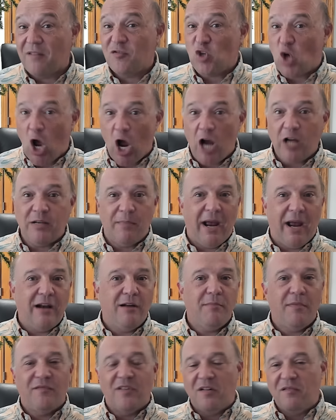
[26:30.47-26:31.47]
I've talked about
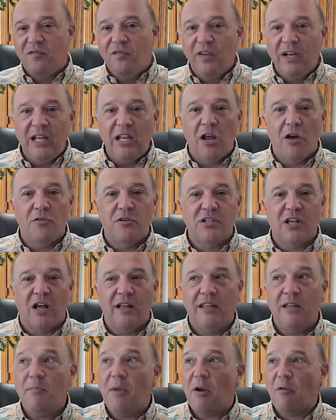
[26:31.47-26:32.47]
them. I've done videos
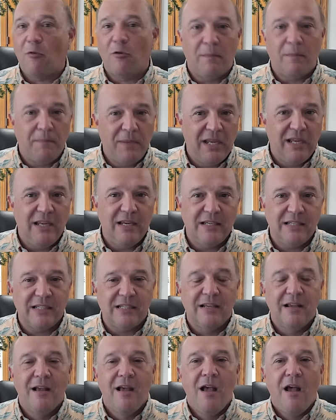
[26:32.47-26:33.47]
on them. I wrote a
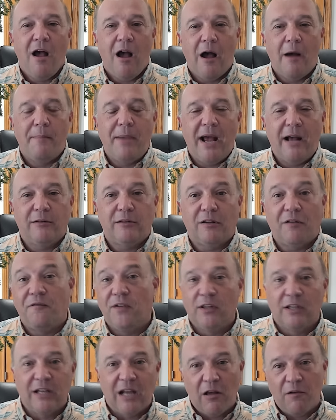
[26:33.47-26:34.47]
piece about the
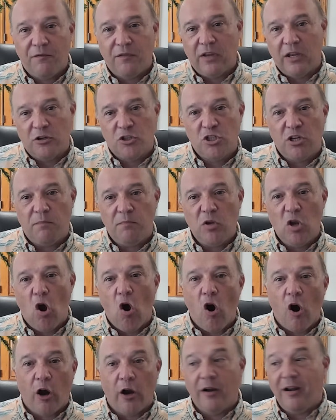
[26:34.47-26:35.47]
Philadelphia
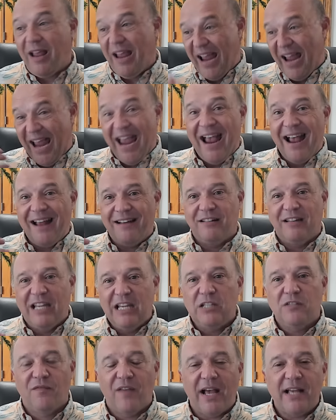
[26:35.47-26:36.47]
shipyard and
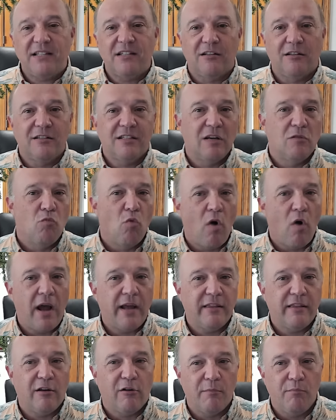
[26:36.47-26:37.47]
these vessels and
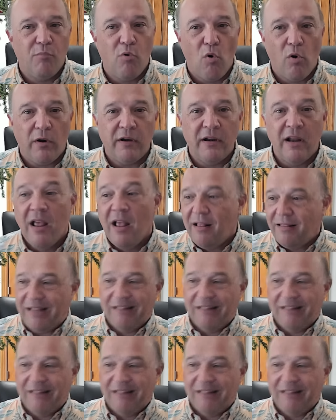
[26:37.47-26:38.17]
why they're important.